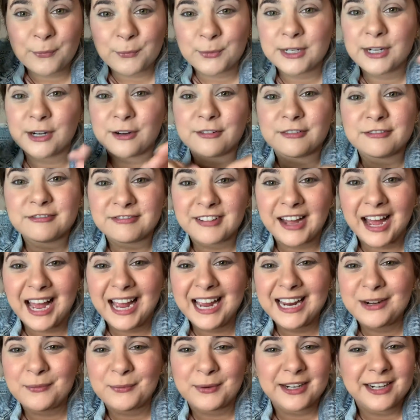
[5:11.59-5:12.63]
We are
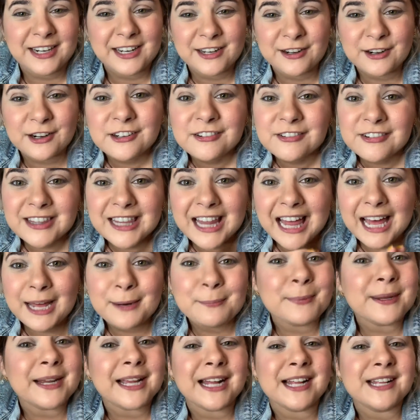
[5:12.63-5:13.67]
fine. We're here for that
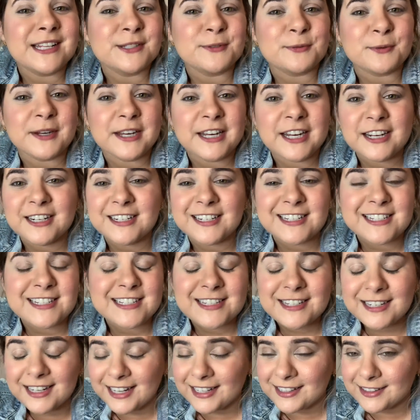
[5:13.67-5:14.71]
because we're
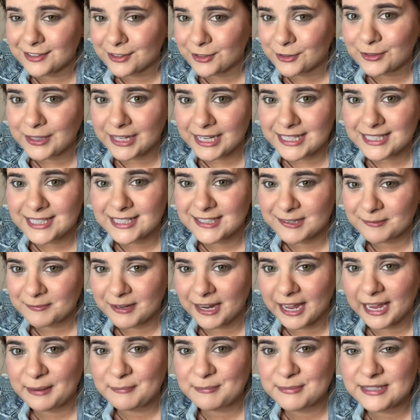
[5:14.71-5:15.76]
just a little lazy
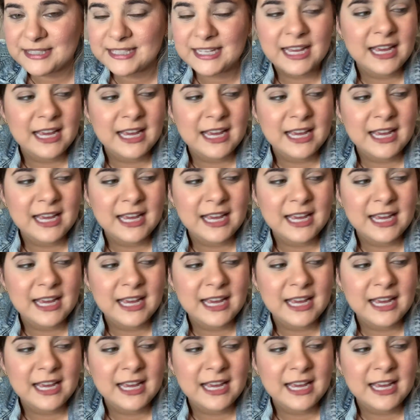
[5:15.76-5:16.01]
sometimes.